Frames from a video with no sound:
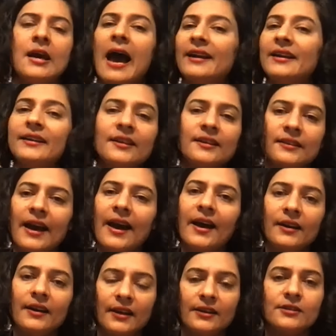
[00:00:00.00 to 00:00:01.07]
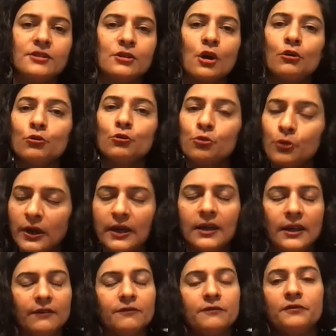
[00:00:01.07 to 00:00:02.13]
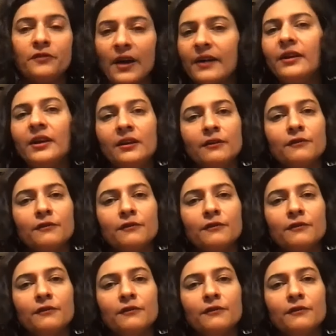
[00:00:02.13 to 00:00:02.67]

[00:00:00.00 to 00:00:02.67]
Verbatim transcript: And I think that is really very